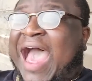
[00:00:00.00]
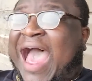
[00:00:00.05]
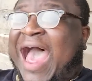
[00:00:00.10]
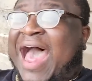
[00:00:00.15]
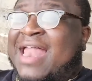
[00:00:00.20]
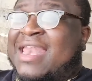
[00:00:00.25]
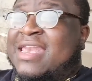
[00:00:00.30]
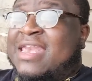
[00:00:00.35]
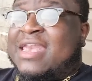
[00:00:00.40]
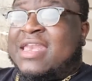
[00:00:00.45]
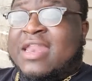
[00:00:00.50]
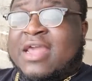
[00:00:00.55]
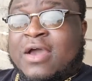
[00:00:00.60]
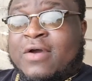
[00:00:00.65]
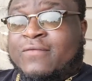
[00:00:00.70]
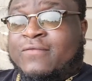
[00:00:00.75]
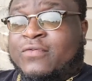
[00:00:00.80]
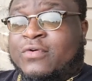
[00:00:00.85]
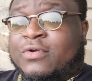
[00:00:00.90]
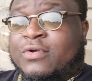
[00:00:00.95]
I
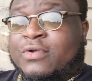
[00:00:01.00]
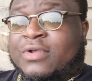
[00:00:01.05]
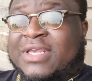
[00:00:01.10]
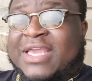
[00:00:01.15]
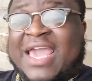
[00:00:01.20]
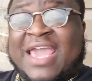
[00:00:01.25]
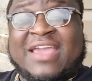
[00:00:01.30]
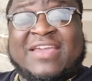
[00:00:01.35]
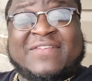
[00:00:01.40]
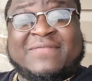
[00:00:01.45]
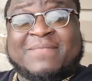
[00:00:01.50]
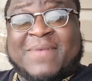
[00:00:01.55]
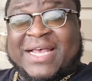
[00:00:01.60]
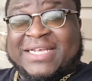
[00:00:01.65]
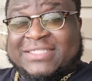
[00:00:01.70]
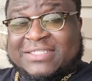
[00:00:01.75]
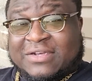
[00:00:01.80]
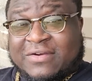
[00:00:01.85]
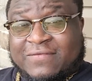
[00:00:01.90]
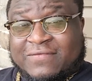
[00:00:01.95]
never gave
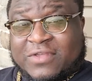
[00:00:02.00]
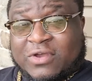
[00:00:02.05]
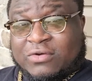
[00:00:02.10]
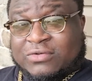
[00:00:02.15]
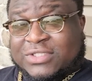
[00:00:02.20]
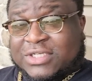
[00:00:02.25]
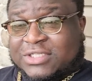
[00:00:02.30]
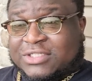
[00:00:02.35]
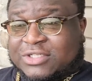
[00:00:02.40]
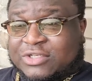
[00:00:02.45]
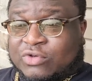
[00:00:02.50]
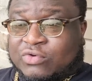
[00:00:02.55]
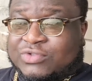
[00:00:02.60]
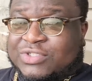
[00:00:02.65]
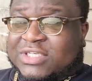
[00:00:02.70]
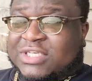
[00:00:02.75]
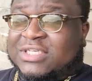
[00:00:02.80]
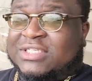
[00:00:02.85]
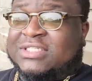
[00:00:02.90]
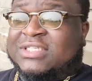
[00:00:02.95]
myself those
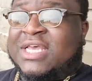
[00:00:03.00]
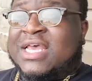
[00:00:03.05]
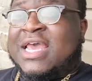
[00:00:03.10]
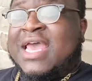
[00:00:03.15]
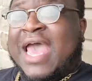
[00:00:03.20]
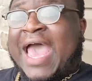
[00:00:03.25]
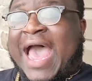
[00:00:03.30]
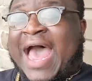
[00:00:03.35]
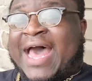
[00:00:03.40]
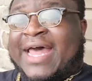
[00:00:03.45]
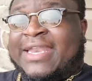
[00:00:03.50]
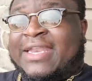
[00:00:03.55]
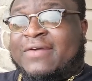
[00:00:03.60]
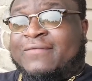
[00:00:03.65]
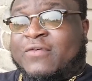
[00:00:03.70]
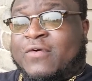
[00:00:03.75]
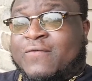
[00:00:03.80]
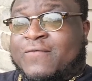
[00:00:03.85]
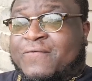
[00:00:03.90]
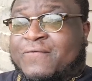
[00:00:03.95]
excuses. I
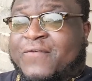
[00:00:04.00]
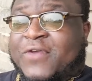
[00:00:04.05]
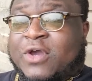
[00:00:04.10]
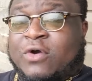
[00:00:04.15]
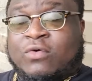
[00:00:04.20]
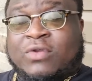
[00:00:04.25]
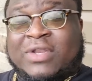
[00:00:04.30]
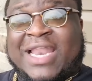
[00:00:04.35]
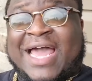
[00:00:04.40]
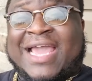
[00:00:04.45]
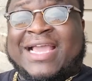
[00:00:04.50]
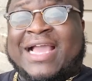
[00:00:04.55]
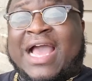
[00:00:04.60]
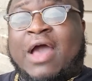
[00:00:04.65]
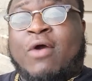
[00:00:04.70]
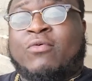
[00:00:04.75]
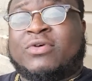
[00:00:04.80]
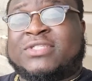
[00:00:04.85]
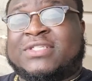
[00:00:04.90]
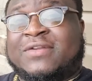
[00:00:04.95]
never felt like
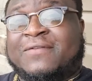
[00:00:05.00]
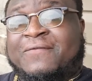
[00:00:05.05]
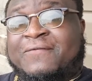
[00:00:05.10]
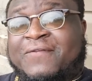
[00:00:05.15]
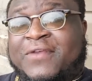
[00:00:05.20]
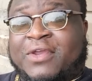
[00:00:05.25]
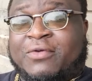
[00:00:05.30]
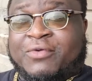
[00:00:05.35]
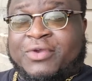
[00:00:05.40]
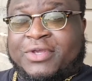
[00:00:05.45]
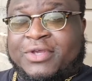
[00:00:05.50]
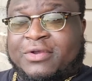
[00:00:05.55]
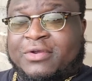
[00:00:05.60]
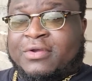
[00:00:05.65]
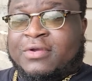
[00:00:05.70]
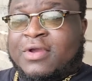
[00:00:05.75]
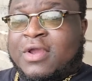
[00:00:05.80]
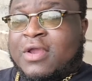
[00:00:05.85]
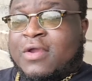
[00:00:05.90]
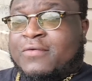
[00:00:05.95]
I was
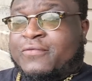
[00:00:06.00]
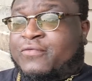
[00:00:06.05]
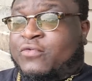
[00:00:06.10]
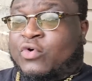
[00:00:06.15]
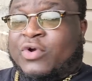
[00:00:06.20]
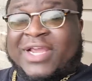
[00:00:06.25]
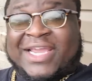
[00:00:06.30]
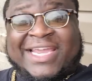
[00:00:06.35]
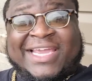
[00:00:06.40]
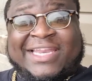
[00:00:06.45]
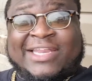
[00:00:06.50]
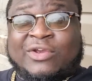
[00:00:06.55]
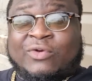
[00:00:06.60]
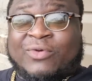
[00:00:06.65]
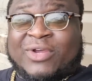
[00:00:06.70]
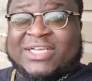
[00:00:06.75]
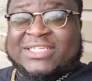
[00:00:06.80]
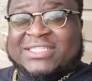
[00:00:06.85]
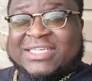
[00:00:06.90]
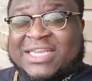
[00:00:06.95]
inferior for any
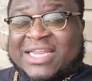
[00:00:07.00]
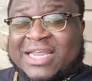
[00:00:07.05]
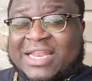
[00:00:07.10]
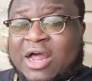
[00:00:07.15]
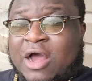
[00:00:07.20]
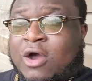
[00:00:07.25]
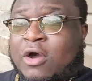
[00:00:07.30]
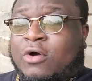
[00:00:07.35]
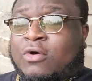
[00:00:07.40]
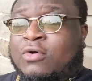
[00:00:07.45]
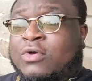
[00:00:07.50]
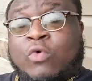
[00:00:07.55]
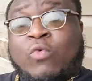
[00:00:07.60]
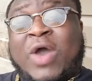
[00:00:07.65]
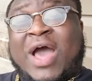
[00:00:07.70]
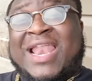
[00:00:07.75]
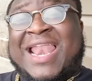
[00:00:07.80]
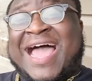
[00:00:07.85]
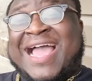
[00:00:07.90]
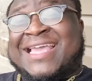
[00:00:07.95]
reason at all. So
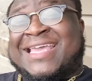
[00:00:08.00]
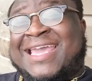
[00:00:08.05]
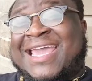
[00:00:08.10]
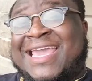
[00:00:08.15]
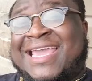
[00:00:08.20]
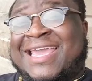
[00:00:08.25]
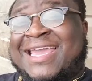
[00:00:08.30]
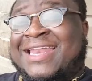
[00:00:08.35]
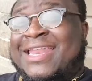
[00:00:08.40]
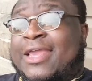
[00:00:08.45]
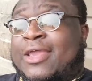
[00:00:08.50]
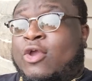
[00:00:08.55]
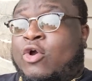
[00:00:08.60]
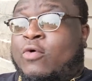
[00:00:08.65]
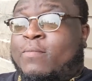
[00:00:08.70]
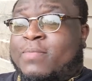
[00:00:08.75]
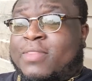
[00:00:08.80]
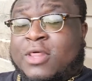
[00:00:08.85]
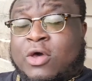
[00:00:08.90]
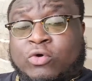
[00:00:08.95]
while I can
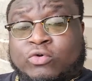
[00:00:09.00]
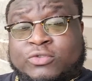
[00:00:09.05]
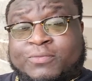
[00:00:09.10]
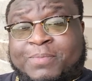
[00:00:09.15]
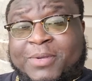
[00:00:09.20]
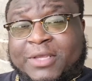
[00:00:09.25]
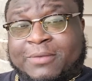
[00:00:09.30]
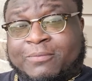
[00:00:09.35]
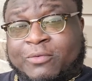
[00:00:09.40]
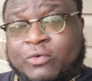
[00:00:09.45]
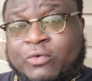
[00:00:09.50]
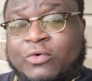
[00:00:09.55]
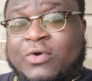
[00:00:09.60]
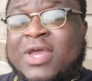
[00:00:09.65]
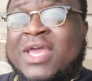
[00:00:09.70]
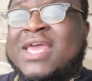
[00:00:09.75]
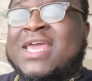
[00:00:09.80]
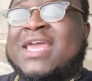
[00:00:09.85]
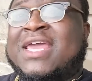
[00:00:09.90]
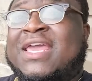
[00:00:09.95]
help those people,
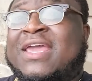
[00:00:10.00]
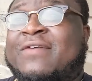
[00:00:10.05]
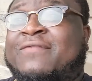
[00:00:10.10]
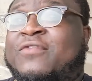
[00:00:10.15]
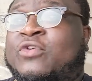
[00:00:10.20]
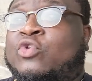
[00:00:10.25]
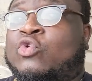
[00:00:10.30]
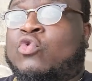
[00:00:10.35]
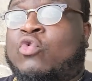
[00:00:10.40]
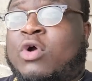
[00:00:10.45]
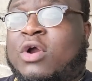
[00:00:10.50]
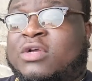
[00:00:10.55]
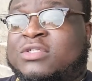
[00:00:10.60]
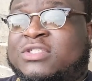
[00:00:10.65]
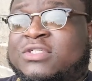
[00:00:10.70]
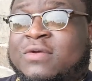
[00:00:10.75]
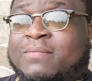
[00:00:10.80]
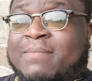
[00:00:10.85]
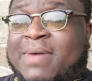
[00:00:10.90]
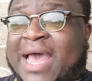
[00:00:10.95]
if you are
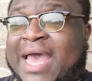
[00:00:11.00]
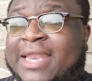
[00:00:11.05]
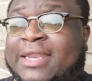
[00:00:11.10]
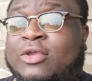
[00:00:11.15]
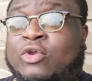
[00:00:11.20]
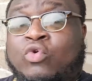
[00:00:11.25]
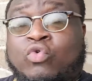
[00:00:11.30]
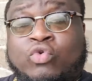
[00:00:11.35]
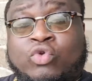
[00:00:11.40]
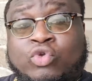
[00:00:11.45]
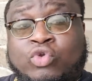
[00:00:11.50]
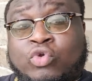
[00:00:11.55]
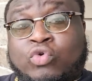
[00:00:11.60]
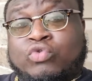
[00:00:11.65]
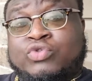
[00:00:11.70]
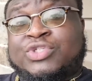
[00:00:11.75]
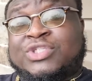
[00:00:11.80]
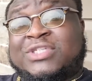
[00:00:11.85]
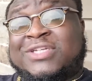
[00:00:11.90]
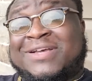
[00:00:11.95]
somebody who
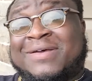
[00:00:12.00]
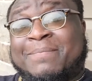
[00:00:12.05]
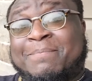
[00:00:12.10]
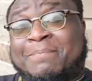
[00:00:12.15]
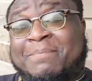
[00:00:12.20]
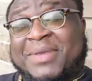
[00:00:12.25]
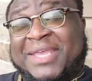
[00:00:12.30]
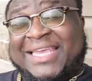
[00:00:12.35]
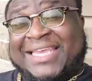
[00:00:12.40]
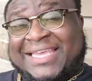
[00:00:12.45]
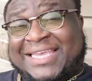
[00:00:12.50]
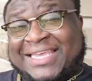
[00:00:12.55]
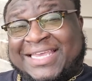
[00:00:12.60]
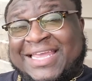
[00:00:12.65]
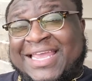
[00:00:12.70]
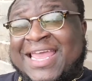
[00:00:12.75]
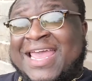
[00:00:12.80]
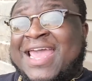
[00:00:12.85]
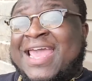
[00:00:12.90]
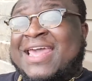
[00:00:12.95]
used to
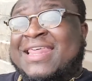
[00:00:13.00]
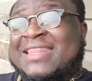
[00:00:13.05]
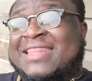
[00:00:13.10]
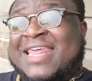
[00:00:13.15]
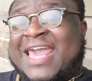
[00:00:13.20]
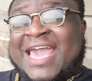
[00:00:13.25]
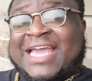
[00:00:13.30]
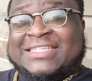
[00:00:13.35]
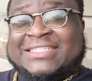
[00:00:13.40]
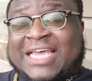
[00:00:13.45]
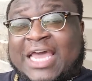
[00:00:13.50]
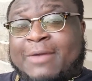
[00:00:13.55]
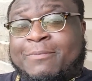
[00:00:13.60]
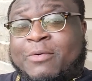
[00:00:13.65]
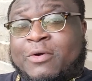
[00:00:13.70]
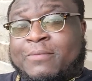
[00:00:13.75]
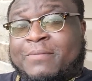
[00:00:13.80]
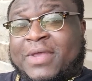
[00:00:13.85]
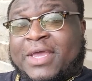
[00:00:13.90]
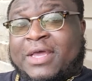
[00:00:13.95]
be that
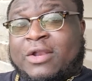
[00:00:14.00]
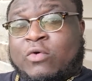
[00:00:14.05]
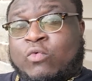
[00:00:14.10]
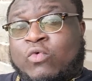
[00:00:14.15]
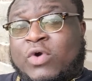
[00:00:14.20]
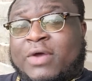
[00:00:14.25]
type of man or